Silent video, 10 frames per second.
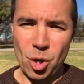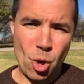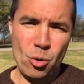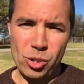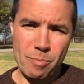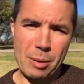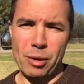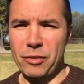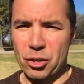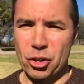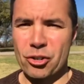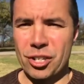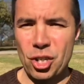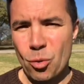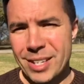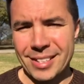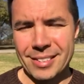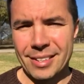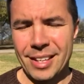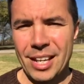who's a member of your church and who isn't,